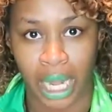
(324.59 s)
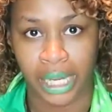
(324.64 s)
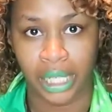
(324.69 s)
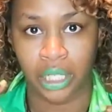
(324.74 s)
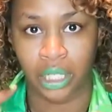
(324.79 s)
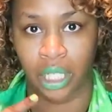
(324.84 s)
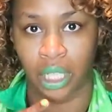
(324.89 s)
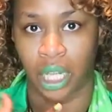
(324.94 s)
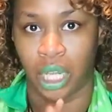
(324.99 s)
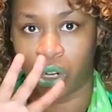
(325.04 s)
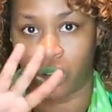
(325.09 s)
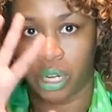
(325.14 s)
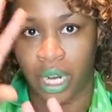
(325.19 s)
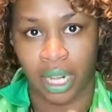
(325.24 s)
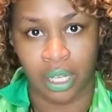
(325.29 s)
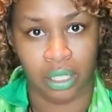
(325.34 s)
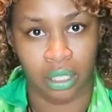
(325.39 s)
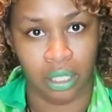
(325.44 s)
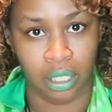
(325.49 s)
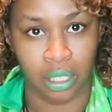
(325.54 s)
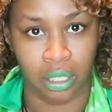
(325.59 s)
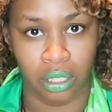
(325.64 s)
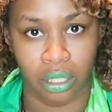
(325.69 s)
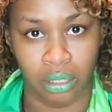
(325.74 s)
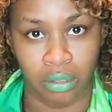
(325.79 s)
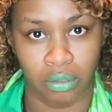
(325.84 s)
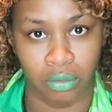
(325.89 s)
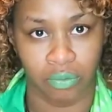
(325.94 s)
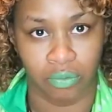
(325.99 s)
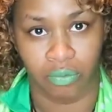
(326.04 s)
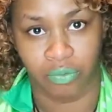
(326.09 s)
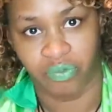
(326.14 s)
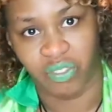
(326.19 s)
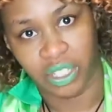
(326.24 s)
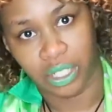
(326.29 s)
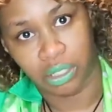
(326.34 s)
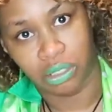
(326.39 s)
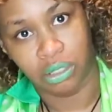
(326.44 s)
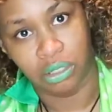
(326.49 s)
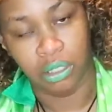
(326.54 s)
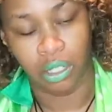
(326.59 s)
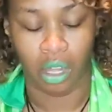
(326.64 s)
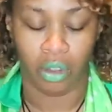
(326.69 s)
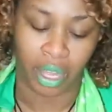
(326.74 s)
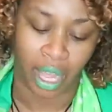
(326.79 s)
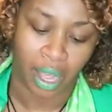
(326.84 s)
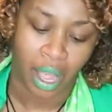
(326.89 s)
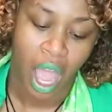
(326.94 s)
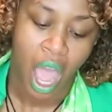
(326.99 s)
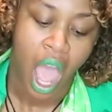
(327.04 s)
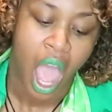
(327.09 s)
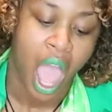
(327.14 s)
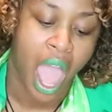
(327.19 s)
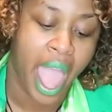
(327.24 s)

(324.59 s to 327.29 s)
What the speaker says: like the internet bill. Okay.